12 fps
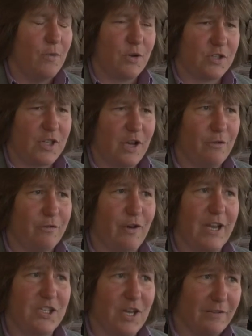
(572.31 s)
what's the old
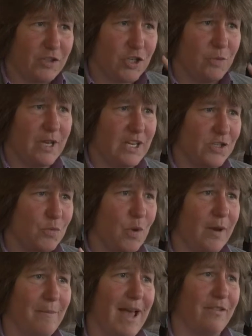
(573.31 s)
phrase, you have two ears and
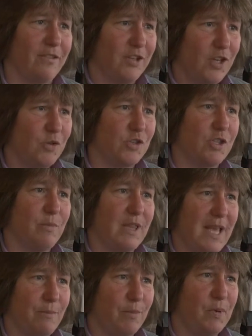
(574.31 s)
one mouth and use them in
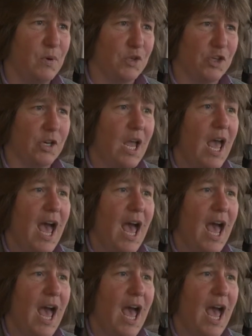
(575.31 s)
that proportion,